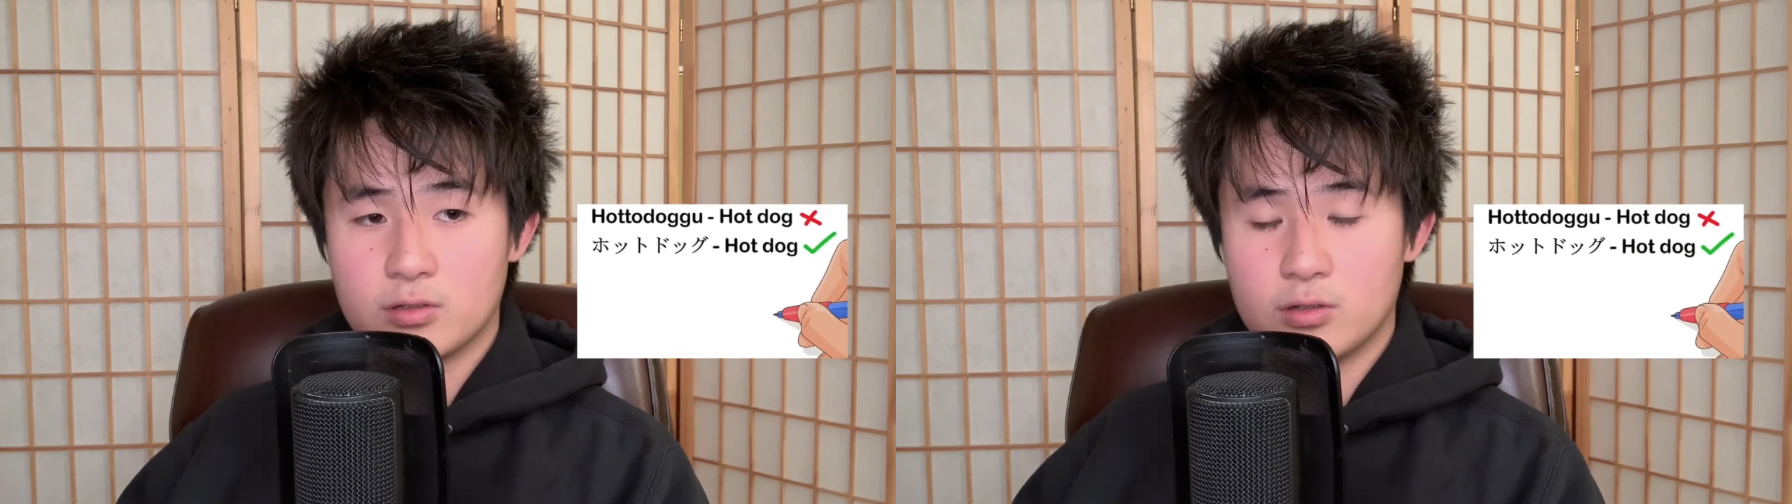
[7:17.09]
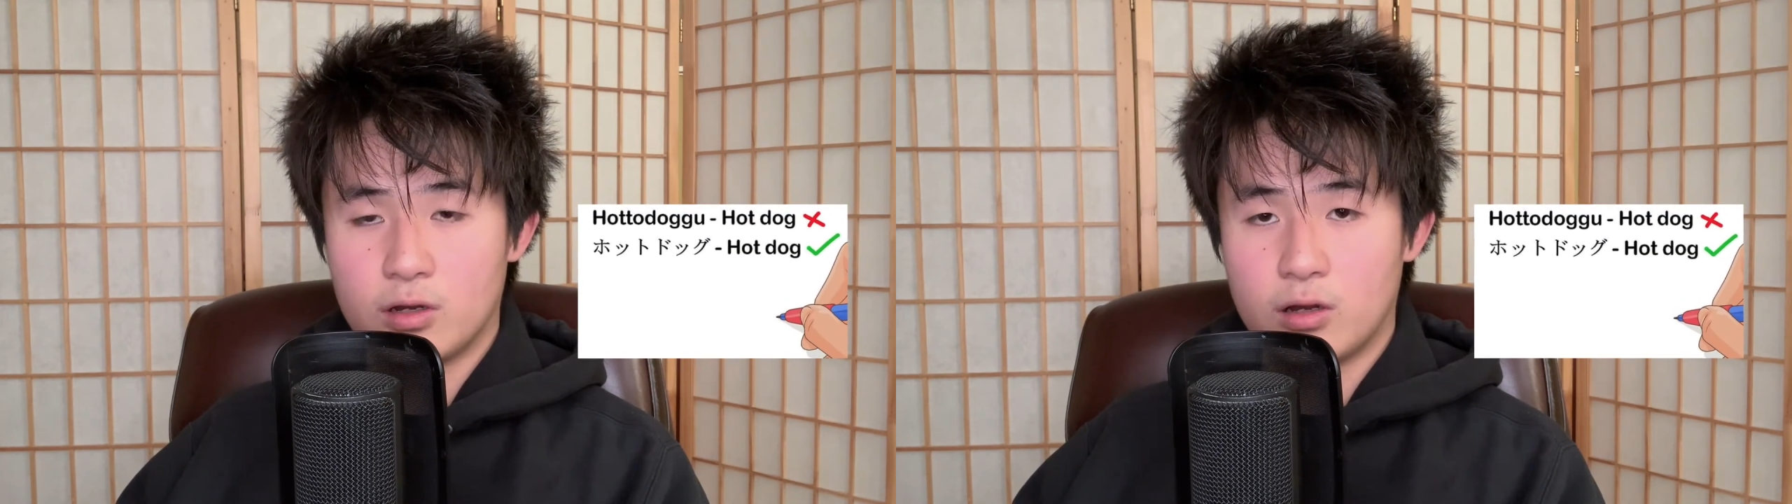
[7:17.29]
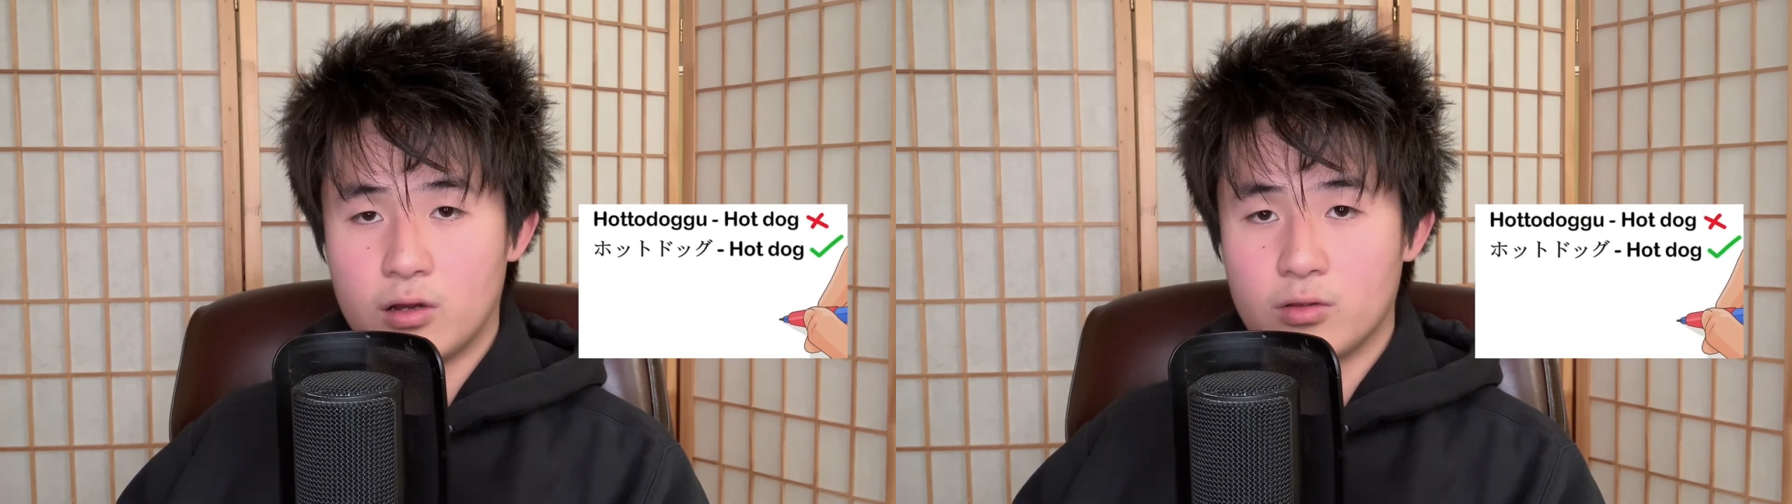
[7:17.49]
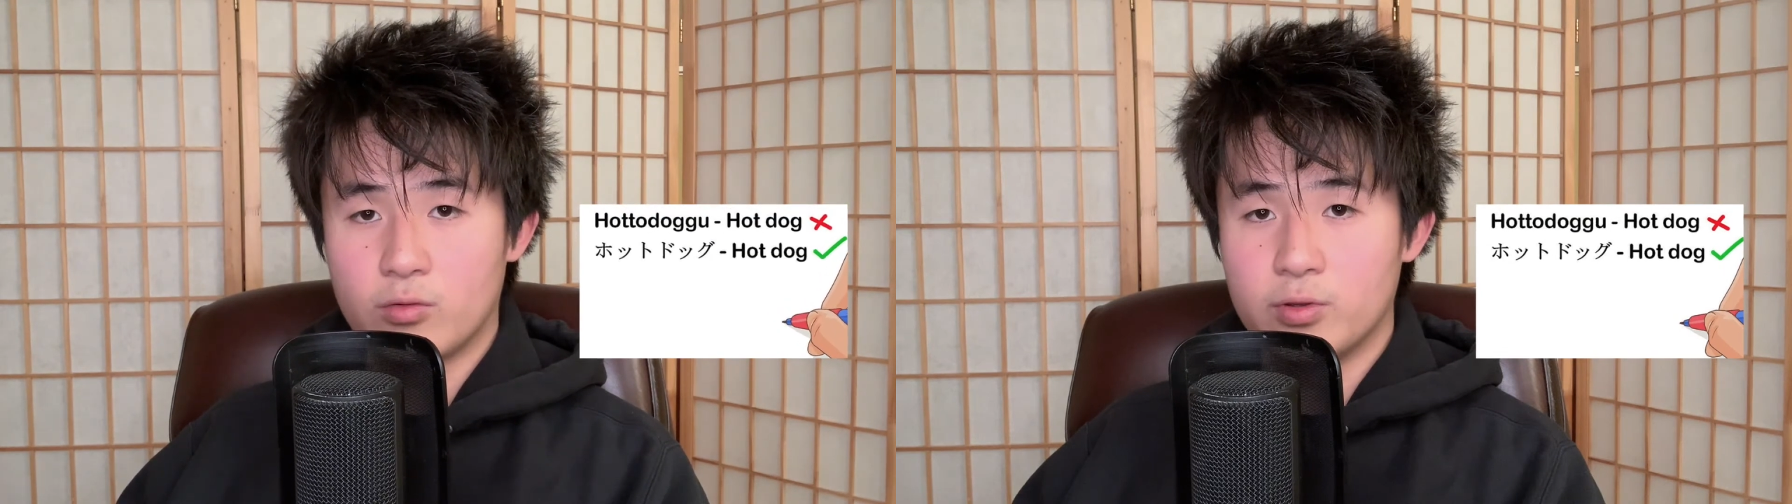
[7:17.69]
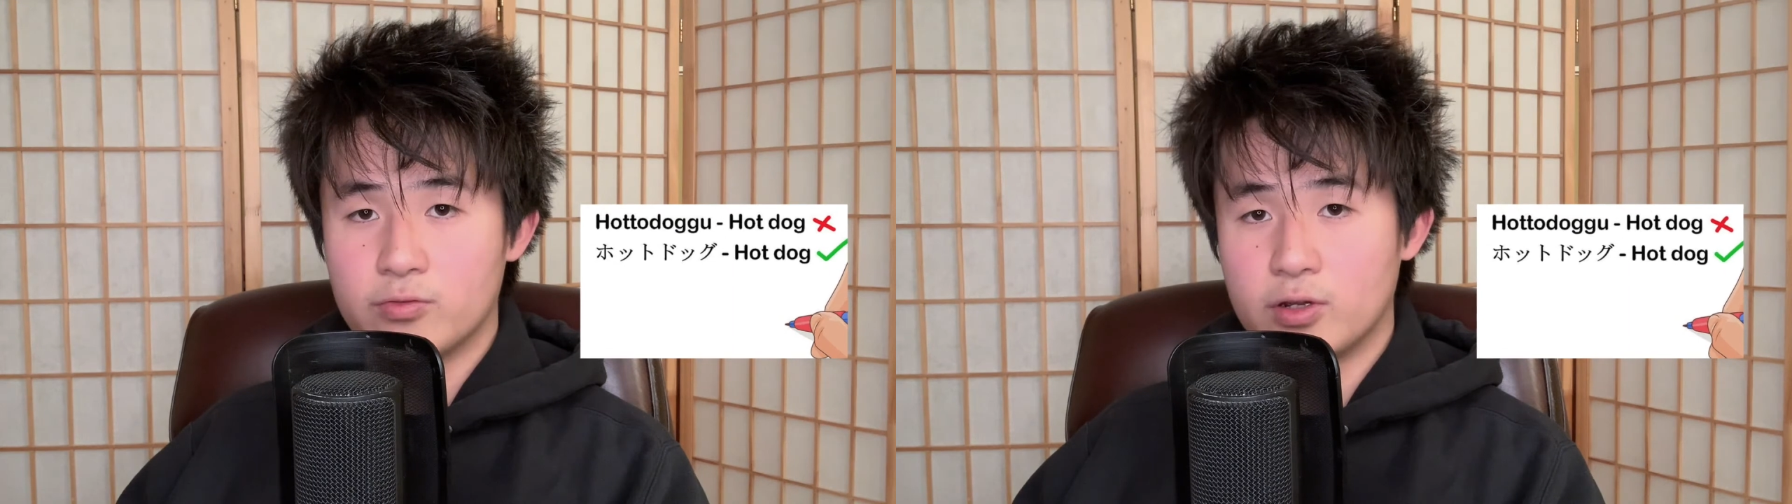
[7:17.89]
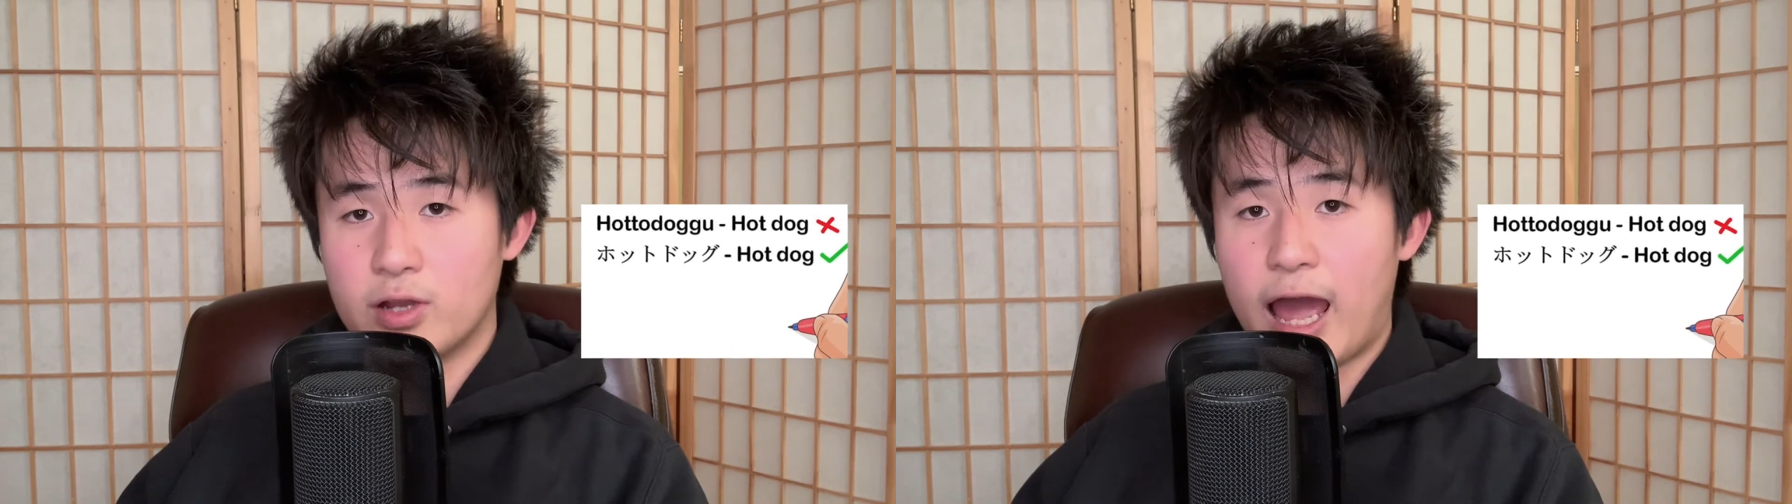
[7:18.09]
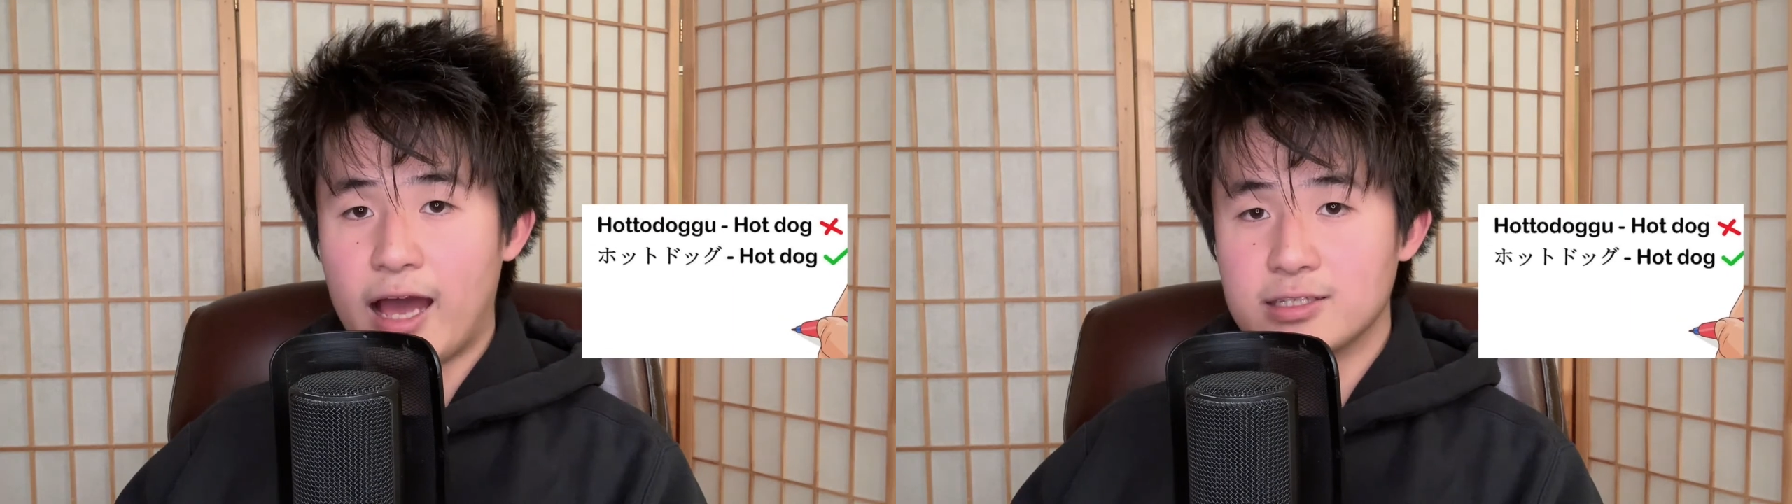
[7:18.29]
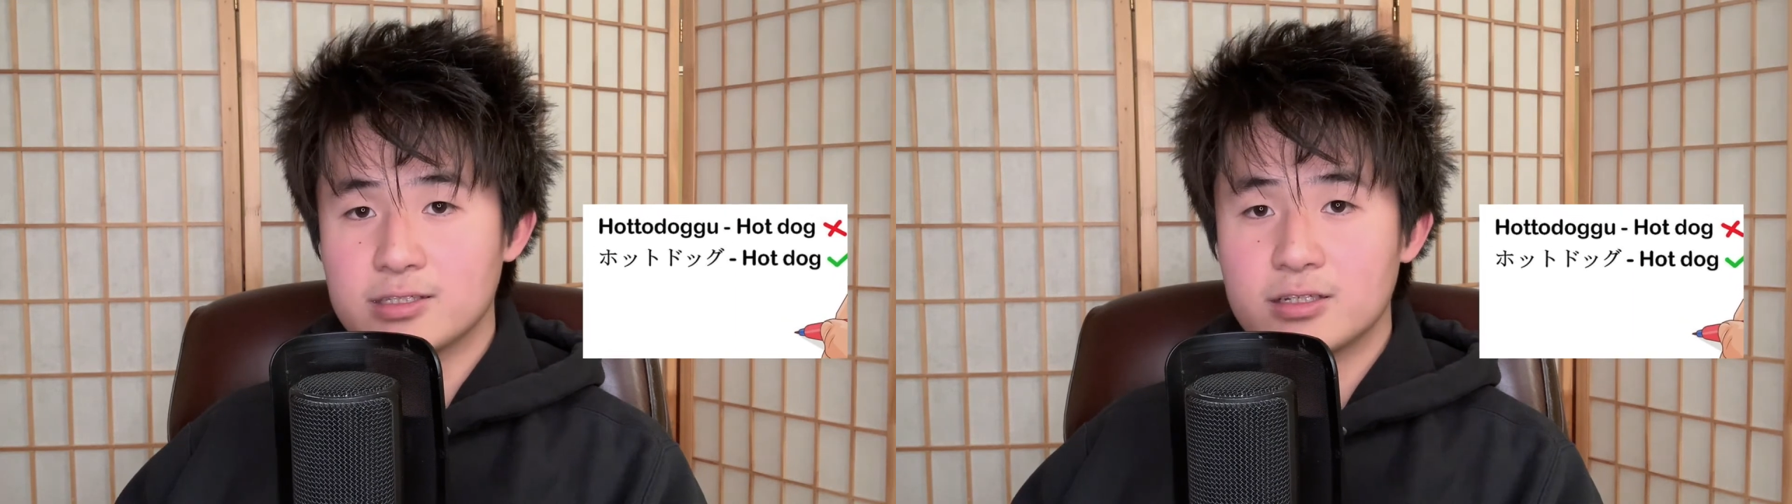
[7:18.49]
don't be afraid to
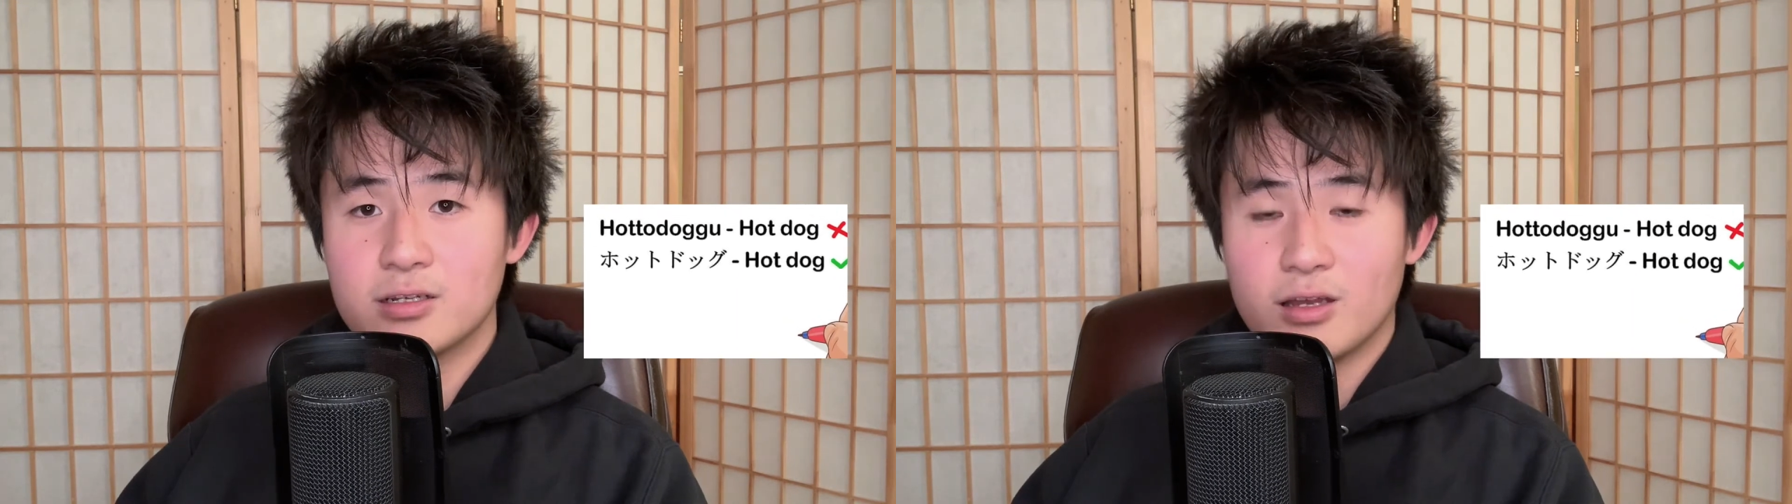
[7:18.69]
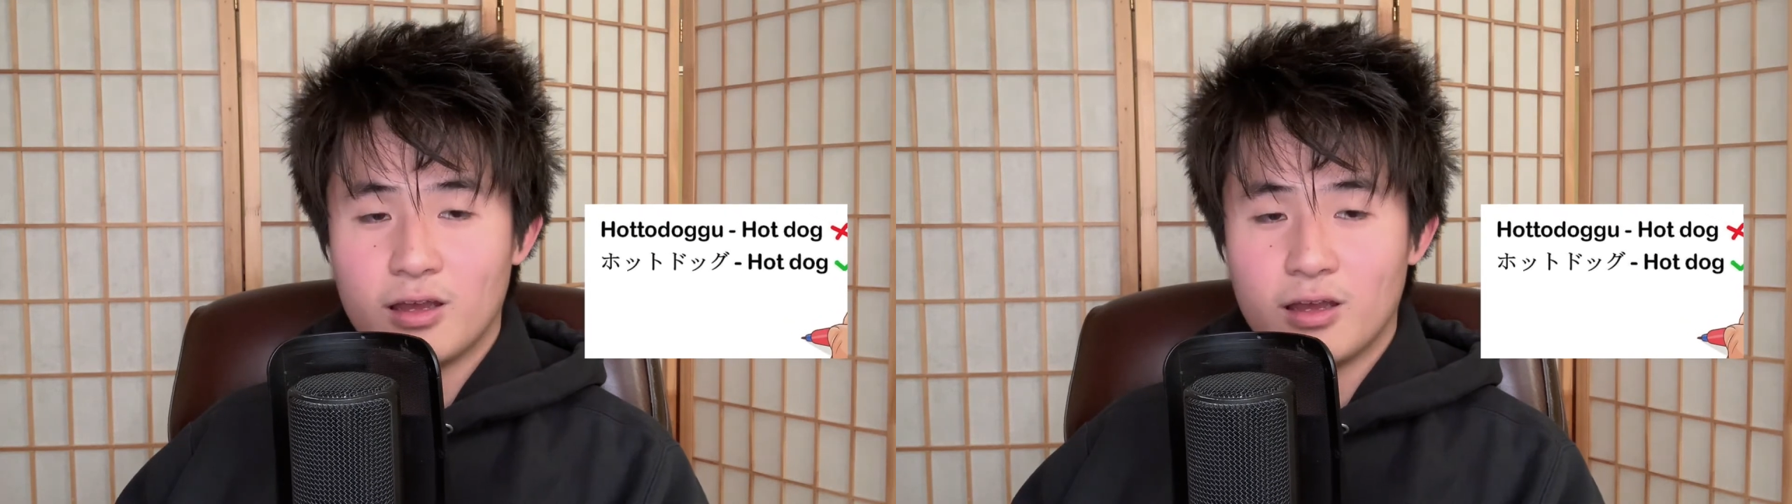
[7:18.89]
ask.